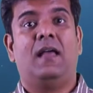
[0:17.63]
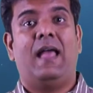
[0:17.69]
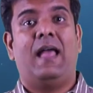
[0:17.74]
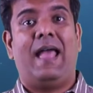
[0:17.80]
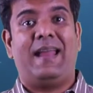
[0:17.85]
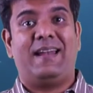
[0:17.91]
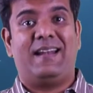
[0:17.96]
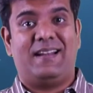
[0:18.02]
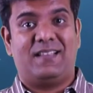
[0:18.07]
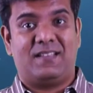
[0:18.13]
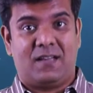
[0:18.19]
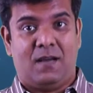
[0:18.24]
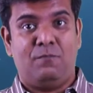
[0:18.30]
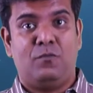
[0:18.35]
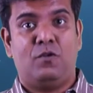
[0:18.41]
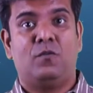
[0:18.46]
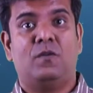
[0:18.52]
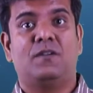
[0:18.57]
and it has
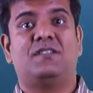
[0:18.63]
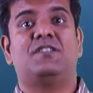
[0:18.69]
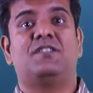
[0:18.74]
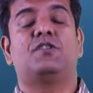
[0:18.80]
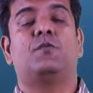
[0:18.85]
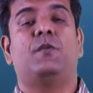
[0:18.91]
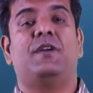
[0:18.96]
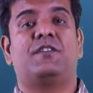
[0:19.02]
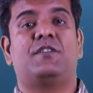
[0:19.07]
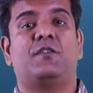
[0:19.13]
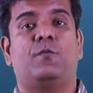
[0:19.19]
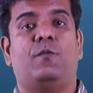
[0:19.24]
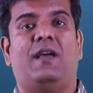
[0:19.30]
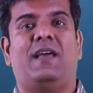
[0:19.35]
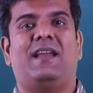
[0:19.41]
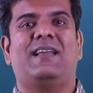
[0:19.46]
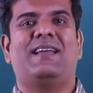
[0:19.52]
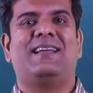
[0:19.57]
come to a situation
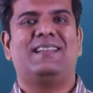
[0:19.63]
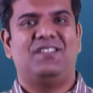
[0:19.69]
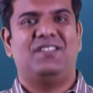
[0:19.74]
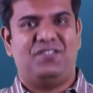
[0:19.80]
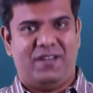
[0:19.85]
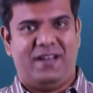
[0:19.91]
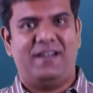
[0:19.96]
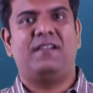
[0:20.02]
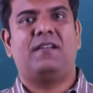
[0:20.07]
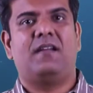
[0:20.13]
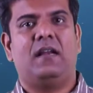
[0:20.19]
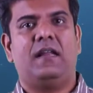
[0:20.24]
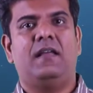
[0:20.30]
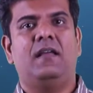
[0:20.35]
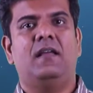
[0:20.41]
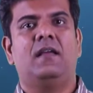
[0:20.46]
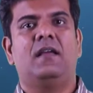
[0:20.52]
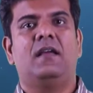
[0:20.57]
where
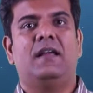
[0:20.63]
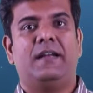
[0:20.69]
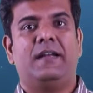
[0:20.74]
generally